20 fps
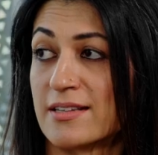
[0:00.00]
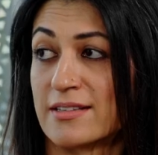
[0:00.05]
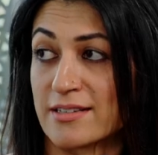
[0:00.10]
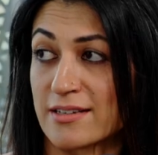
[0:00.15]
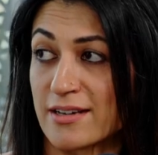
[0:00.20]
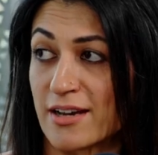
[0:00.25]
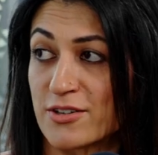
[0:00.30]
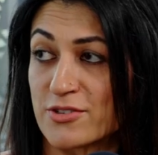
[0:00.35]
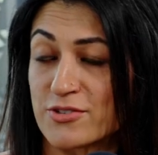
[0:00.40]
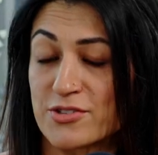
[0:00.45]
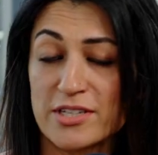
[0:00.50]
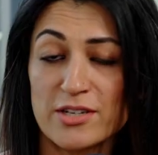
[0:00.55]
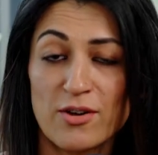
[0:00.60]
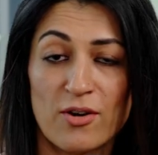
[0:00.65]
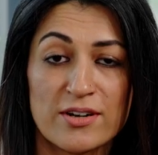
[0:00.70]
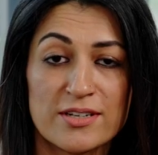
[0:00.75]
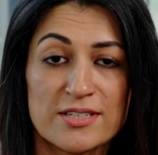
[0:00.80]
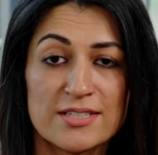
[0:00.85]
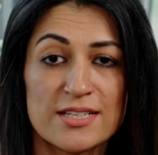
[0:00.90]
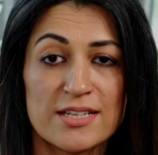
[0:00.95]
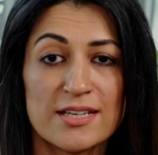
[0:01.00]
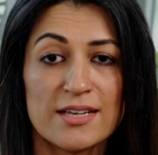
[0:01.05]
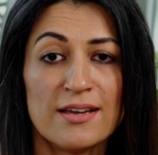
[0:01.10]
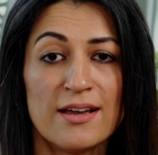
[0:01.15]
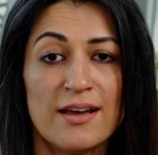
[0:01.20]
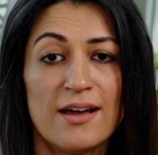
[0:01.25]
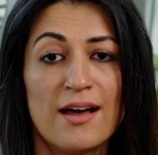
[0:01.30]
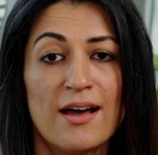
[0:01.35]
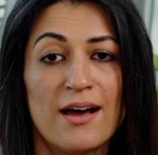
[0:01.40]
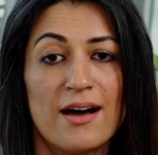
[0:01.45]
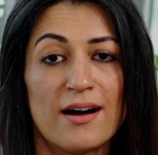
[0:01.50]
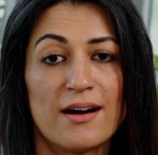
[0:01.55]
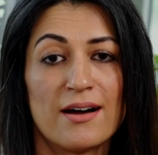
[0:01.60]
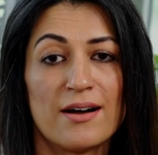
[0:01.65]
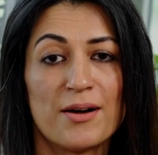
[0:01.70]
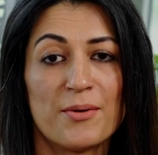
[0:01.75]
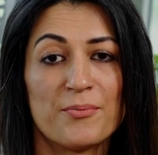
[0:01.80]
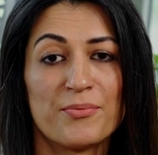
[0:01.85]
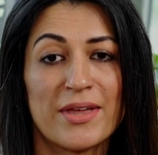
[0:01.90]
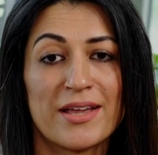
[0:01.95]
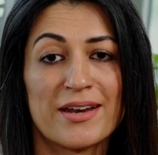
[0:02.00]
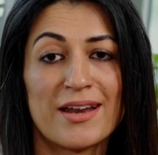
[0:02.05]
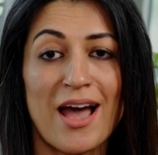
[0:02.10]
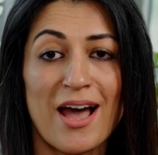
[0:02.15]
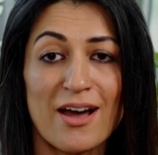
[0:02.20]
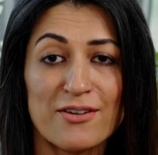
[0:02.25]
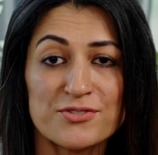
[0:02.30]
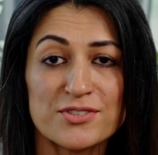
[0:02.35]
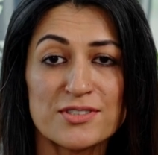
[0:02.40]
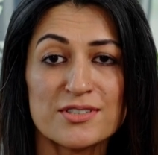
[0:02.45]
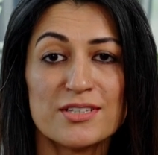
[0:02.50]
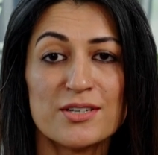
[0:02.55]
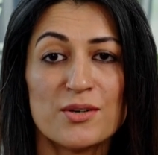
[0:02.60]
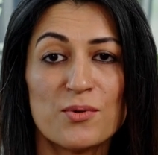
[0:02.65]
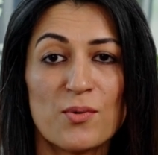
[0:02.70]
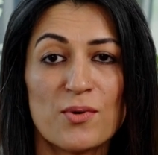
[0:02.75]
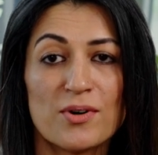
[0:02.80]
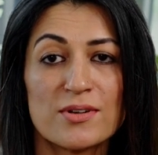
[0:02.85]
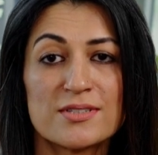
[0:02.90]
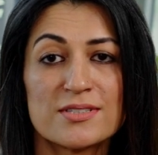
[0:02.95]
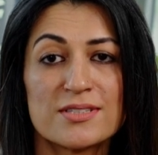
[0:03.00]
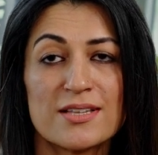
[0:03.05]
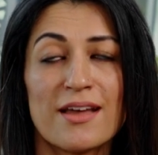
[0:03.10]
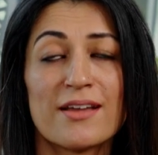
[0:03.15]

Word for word: and the country, honestly. Um, and after the awards,